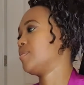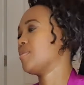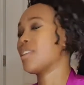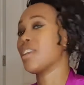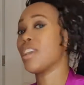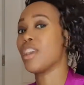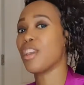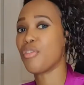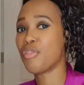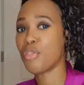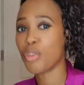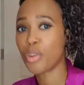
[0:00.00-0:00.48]

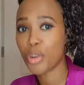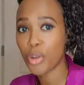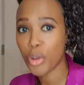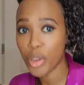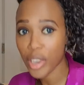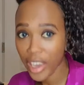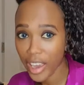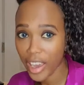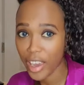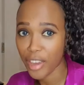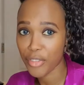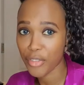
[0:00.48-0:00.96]
if you're not
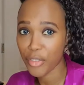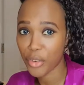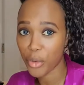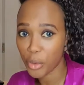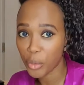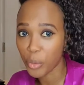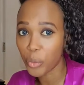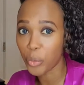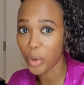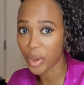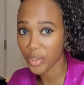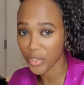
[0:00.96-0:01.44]

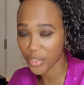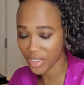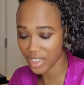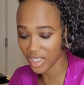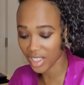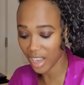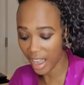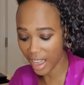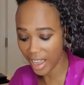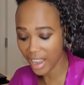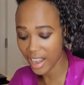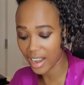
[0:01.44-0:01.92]
careful with this
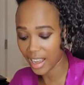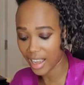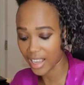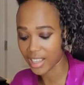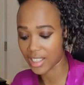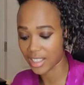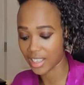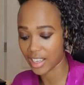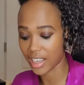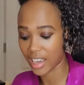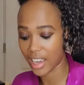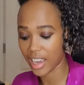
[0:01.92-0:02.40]

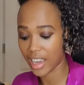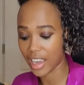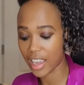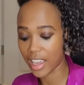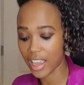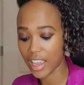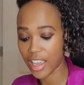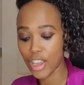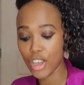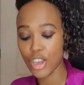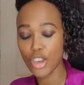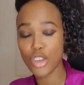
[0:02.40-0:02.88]
highlighter, yeah,
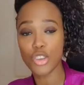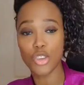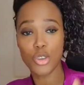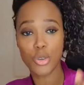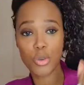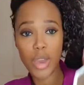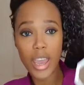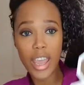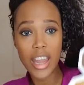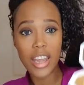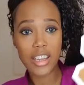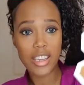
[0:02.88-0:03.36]

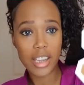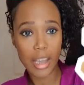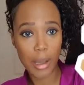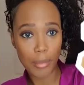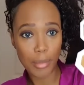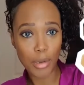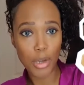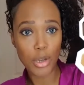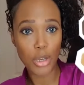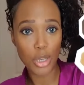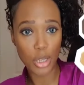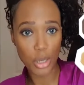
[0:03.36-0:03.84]
you end up
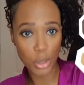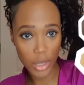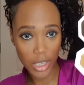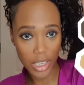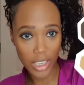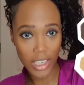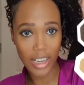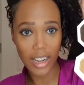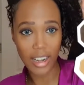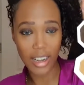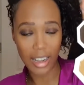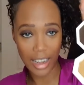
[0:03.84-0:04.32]

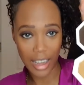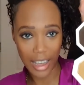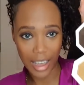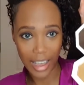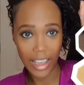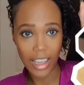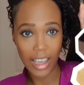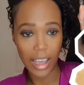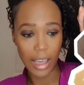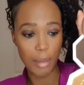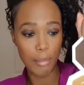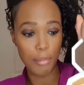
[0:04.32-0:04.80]
looking
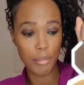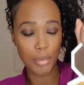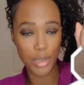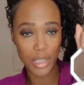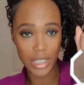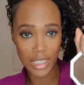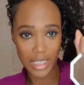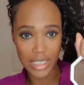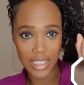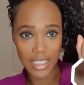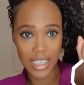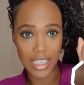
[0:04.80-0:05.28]
like a
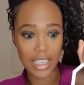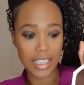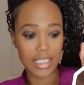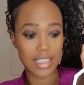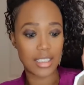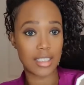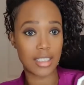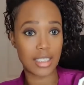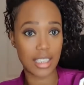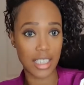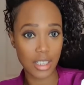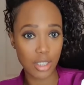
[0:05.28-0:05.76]
bloody
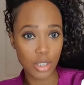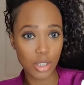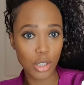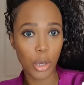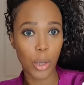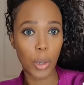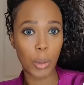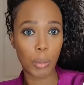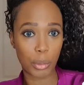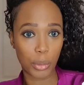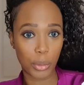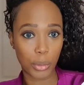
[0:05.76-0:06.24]

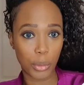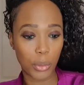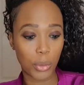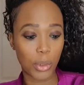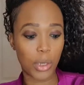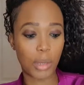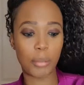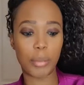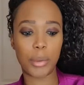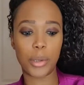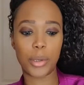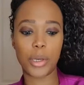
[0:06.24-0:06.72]
disco ball
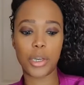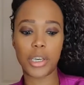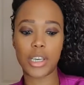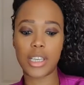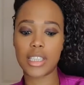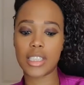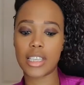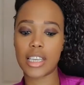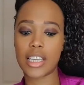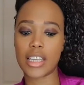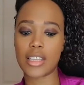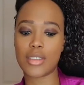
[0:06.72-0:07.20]

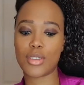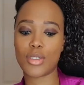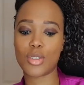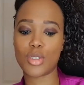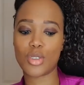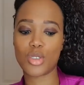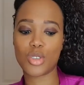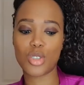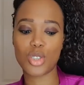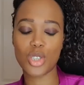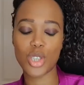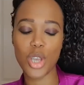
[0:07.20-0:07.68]
because it is
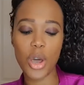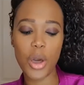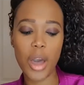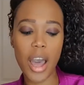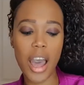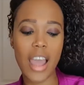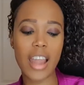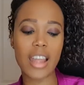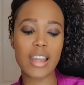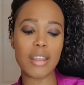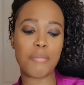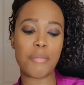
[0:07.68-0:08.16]
so
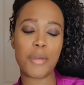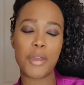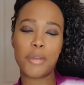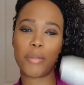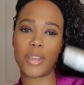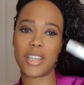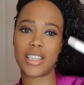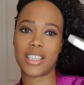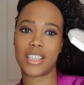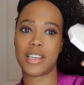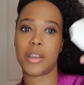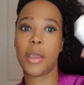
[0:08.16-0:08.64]
highly
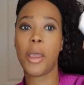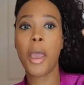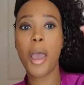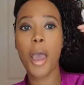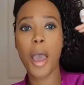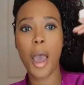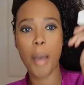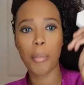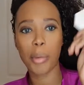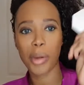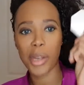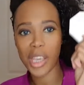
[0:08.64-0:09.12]
pigmented.
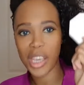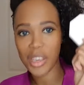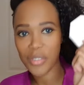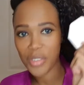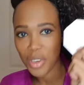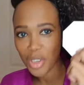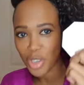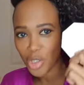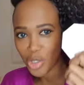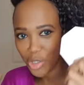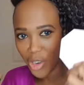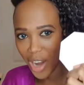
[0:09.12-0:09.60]
I'm going to give it
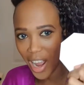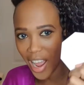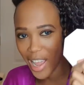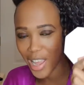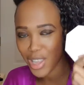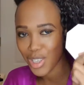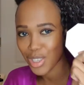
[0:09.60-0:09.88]
a try